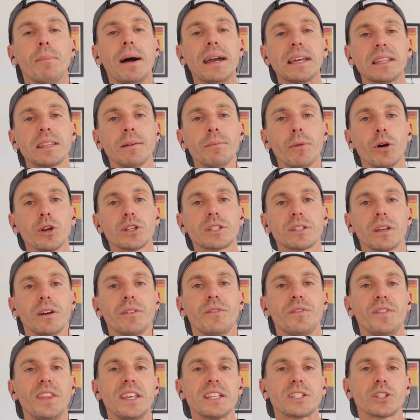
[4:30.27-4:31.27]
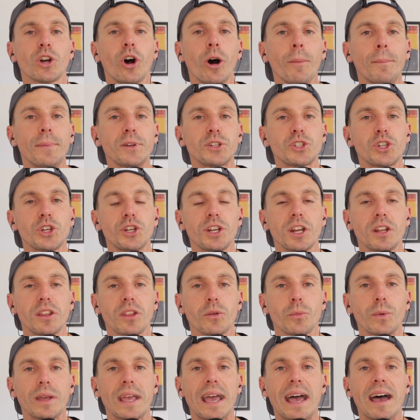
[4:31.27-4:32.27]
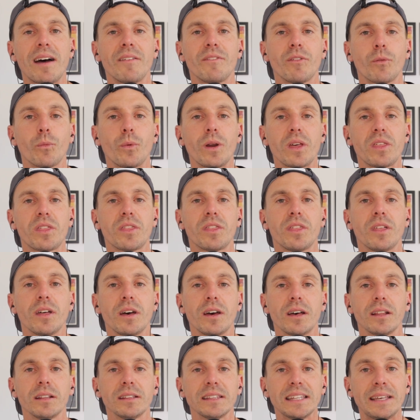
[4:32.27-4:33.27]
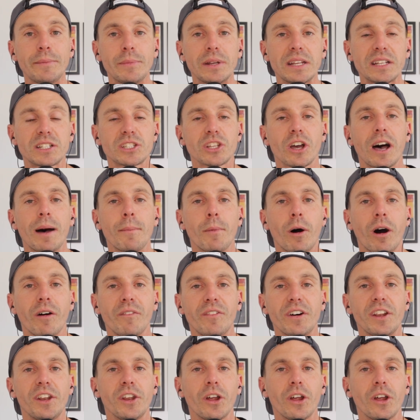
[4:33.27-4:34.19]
make the most of this opportunity that we have with the limited time offer,